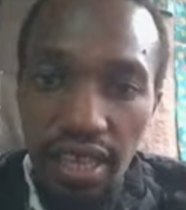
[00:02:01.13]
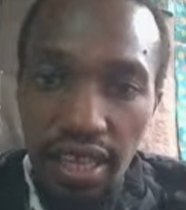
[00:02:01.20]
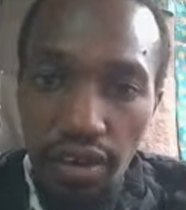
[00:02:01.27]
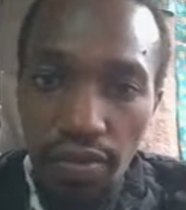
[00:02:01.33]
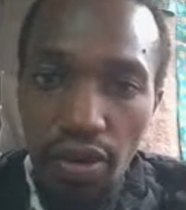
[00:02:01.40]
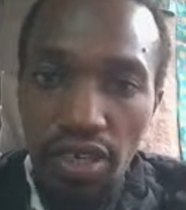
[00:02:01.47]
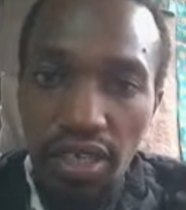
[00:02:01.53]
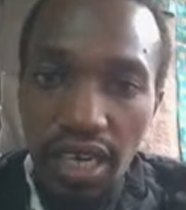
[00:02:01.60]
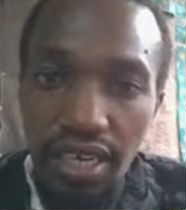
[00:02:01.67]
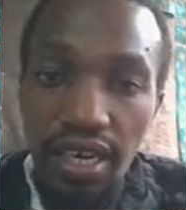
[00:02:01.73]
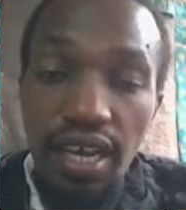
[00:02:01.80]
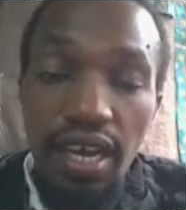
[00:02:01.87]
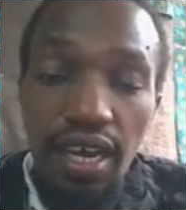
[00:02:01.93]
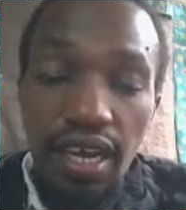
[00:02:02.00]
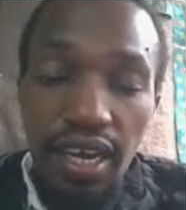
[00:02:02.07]
the robot
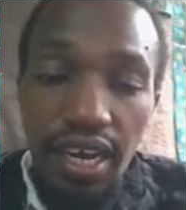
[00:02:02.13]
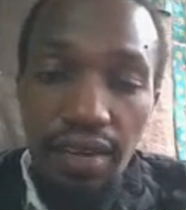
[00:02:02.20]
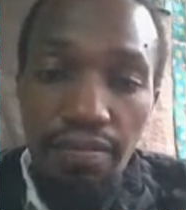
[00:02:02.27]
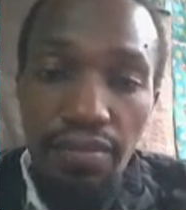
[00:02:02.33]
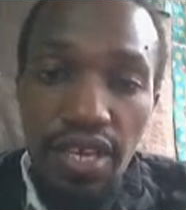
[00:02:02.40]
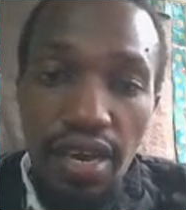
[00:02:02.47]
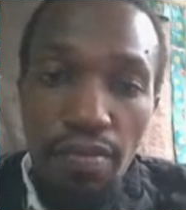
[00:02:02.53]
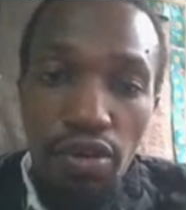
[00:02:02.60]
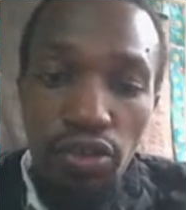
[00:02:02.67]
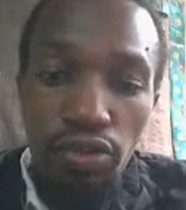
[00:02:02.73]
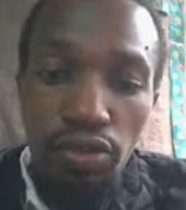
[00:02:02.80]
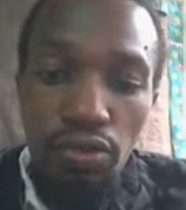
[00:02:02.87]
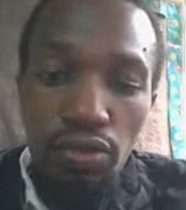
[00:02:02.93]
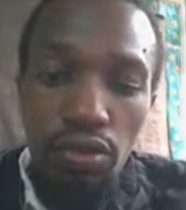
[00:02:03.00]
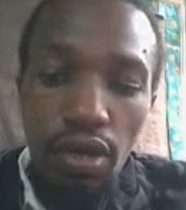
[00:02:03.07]
can be able
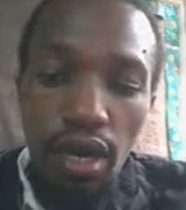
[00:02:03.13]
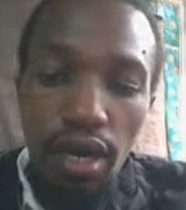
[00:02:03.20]
to